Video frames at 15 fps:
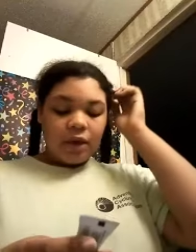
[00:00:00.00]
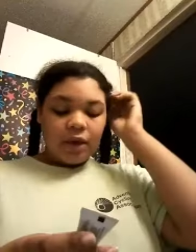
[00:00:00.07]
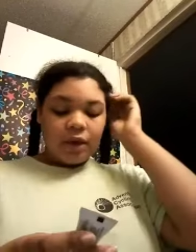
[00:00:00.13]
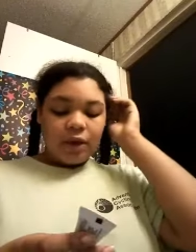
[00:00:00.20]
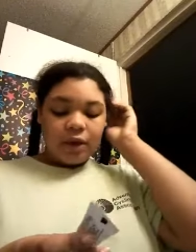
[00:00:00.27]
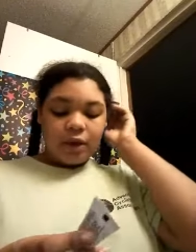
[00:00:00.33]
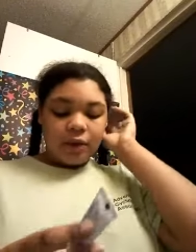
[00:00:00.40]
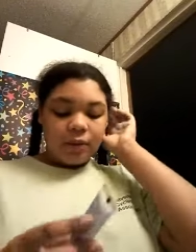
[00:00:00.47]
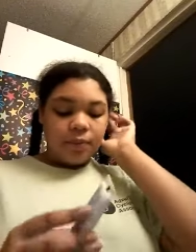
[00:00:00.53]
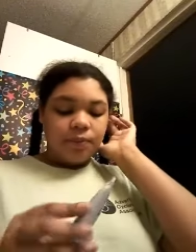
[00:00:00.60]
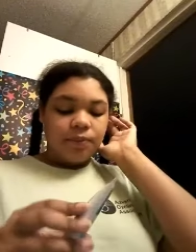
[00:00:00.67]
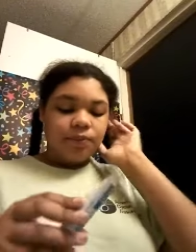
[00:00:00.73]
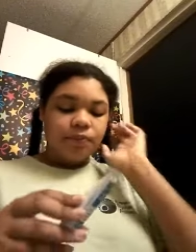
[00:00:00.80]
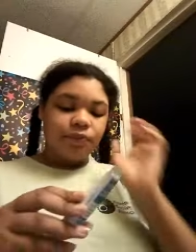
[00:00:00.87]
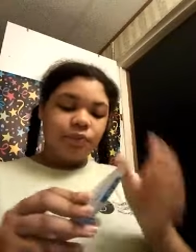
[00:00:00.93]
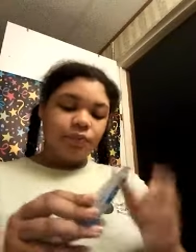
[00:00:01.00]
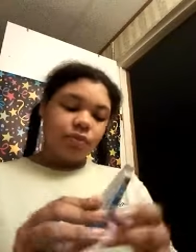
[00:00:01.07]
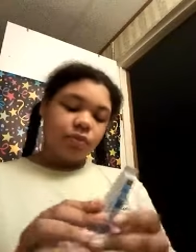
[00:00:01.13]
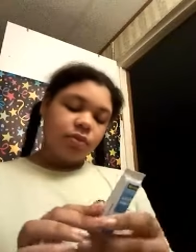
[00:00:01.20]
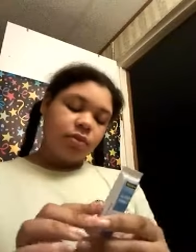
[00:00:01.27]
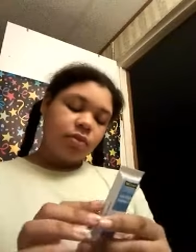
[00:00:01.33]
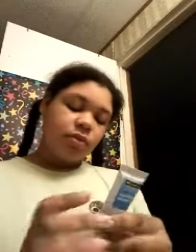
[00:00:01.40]
Um,
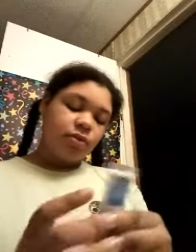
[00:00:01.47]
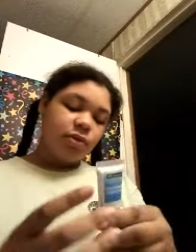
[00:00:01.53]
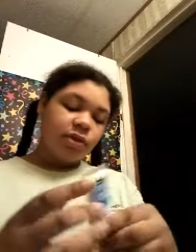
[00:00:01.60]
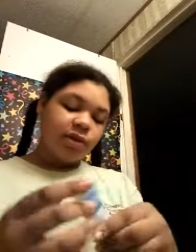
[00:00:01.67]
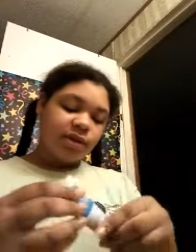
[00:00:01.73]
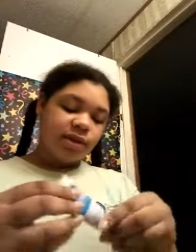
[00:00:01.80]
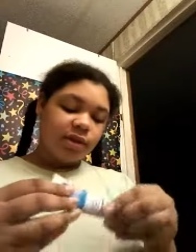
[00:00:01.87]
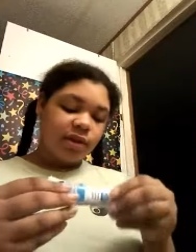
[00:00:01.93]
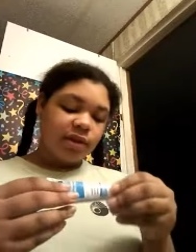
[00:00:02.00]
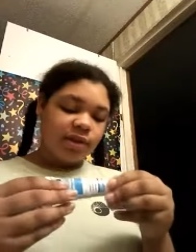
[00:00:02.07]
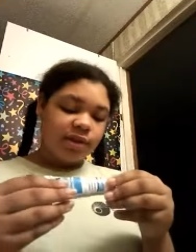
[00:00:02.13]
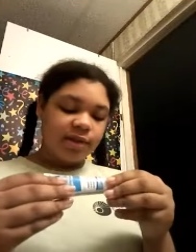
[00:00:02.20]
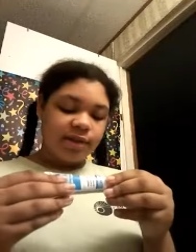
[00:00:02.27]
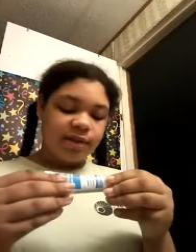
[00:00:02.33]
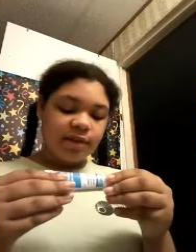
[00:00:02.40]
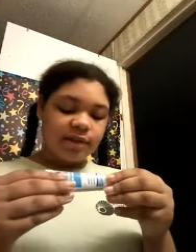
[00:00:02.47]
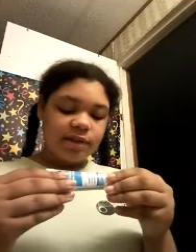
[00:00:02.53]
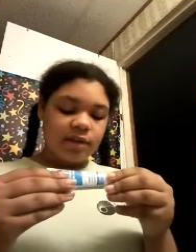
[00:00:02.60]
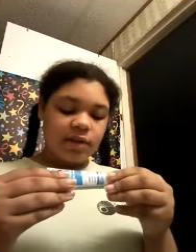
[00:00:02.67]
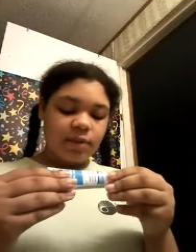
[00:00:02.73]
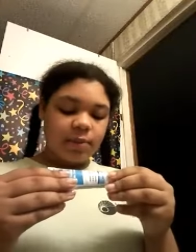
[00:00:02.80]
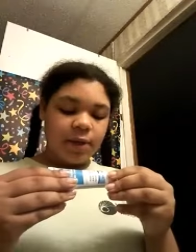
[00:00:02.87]
see what else it says
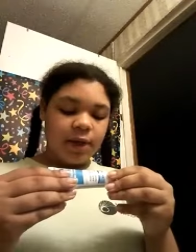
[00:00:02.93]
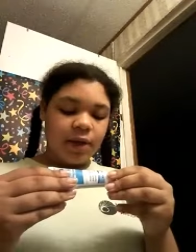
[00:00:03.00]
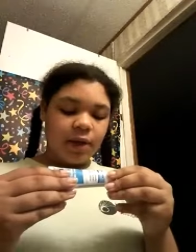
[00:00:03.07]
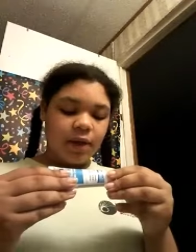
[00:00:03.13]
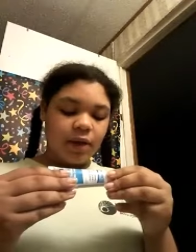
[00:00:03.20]
on the back.